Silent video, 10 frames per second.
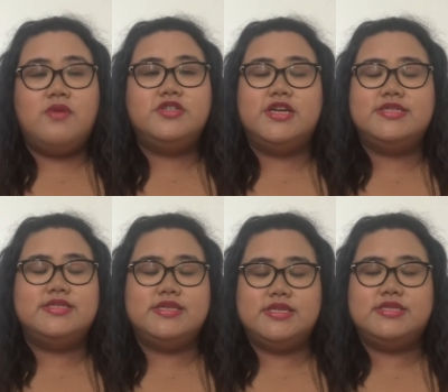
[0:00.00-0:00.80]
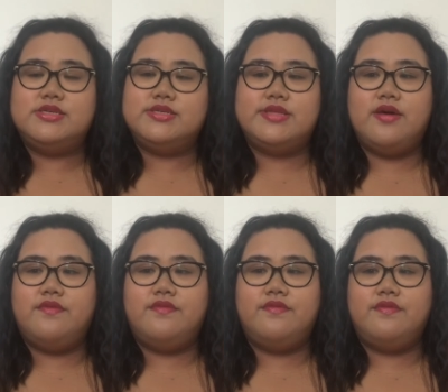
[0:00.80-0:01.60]
I want you guys to say this to
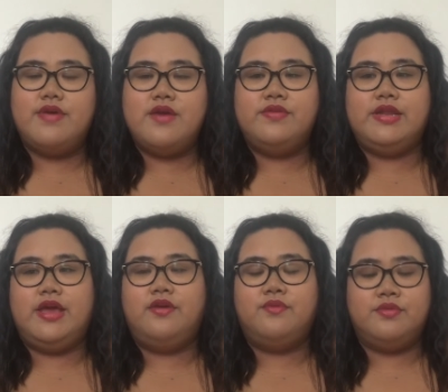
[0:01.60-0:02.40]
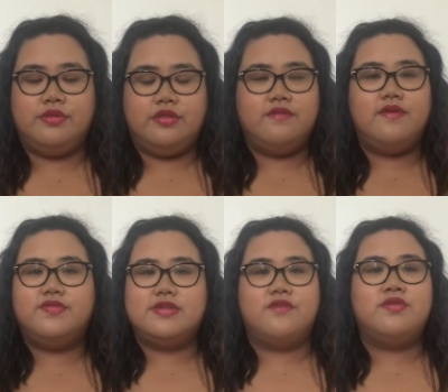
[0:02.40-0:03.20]
yourself every day. When,
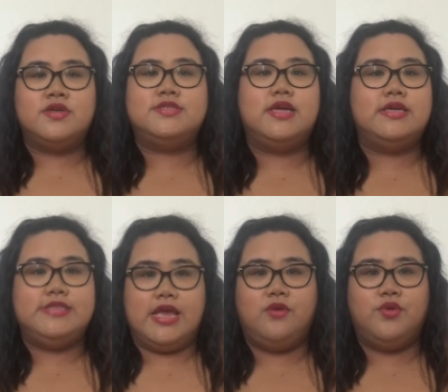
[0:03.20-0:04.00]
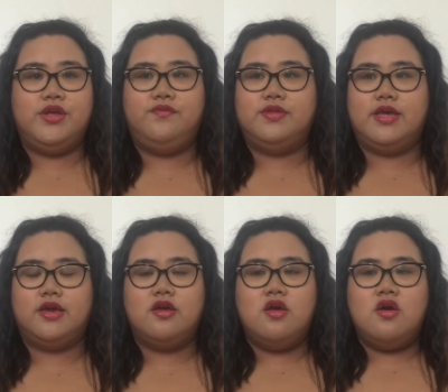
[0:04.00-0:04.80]
if it's ever a day where you feel
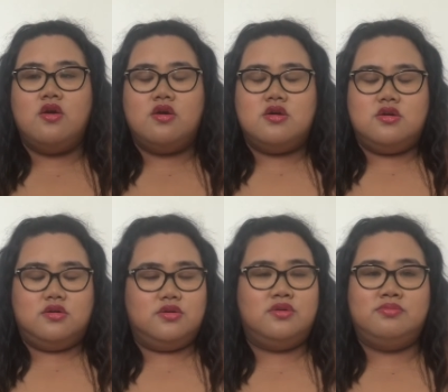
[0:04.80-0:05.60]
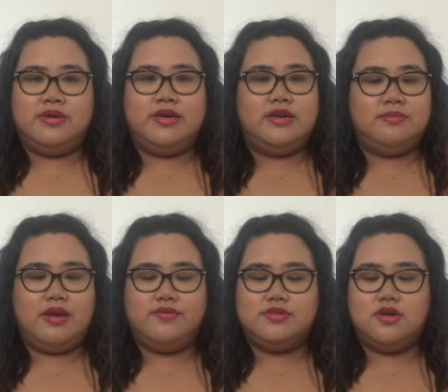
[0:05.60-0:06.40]
like, oh man, I'm
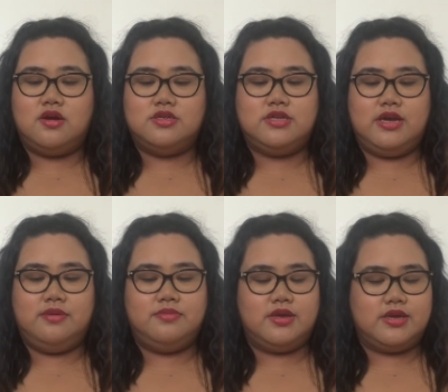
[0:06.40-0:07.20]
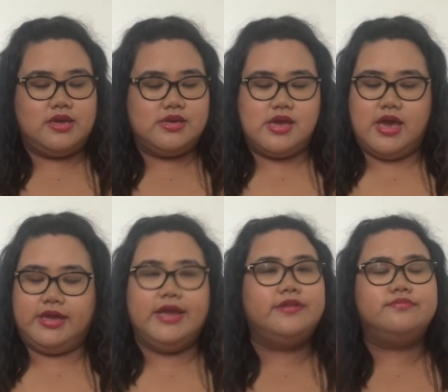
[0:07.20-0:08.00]
having this hard time. Like I, I,
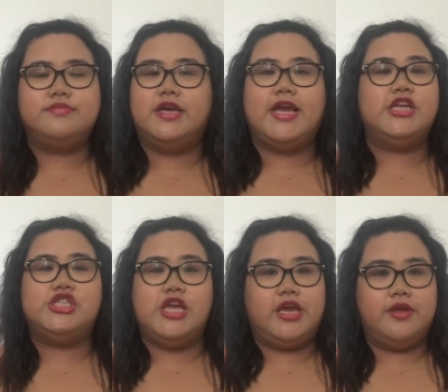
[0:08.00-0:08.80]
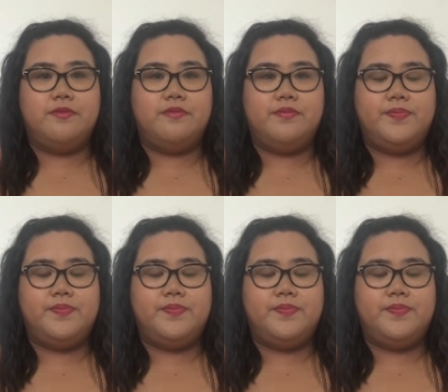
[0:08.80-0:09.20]
I can't I can't shake it.